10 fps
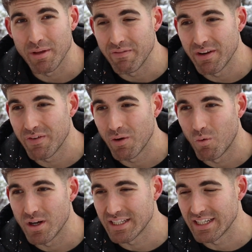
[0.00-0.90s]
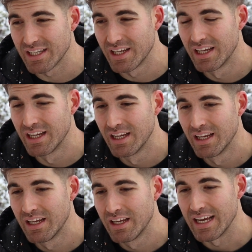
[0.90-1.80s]
Even if it wasn't
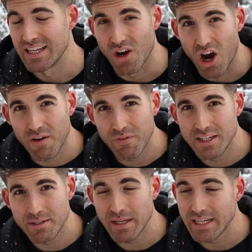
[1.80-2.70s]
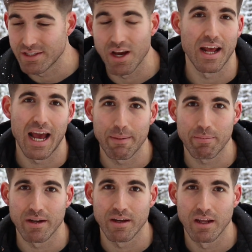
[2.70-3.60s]
as often as me, it's gonna
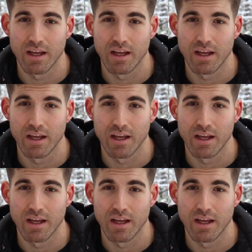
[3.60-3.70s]
happen,